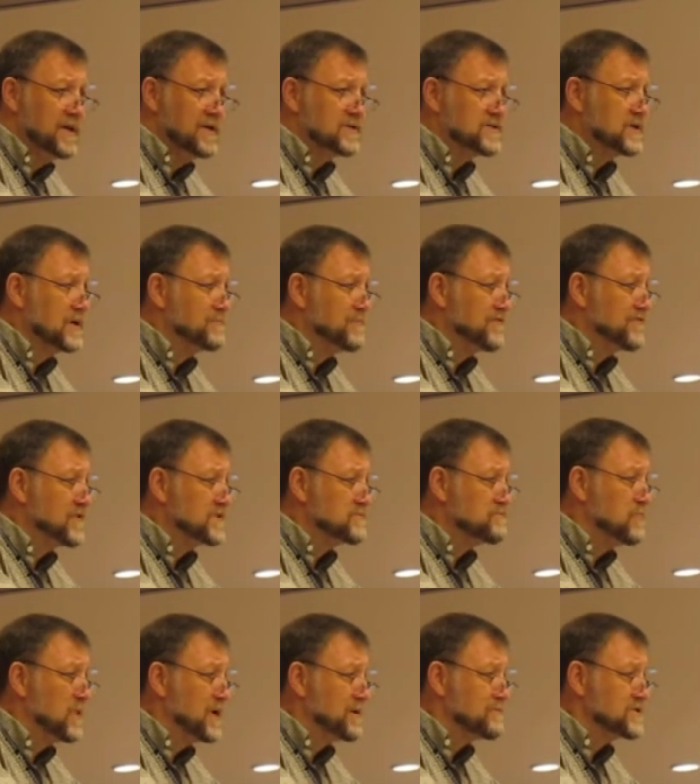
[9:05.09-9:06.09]
Some of us
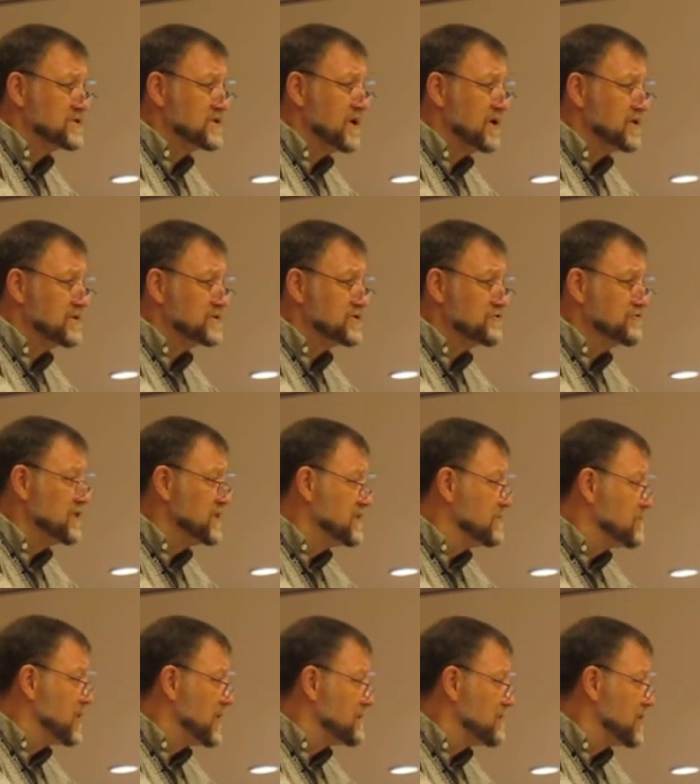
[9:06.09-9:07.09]
Bible scholars treat the
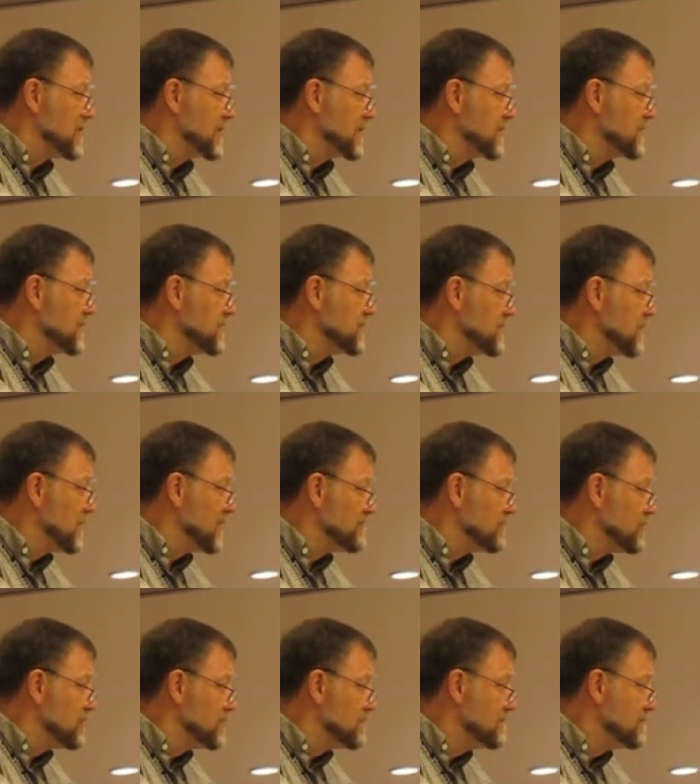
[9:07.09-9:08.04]
Bible like a cadaver.